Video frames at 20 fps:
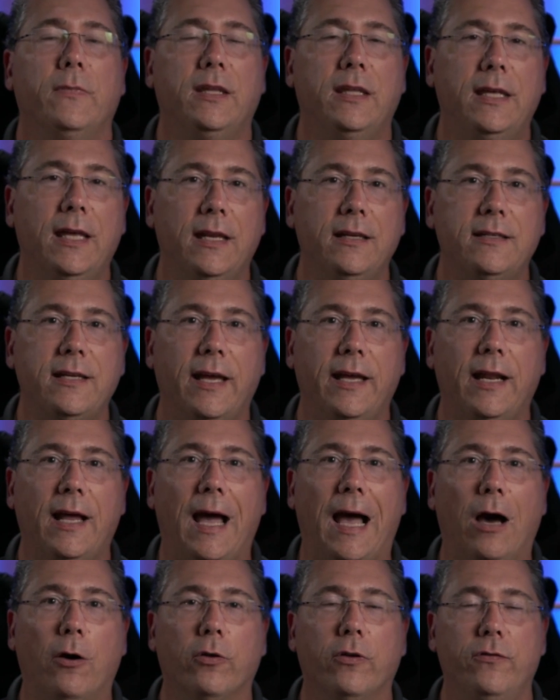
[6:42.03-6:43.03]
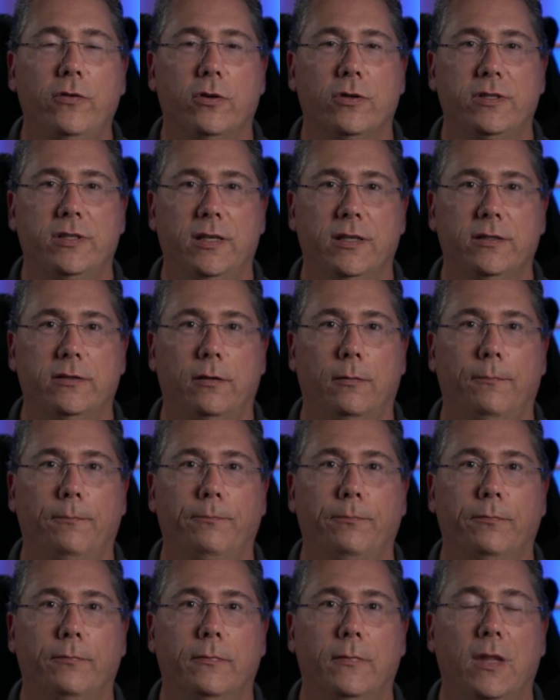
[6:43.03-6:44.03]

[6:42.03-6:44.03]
get data out of your system.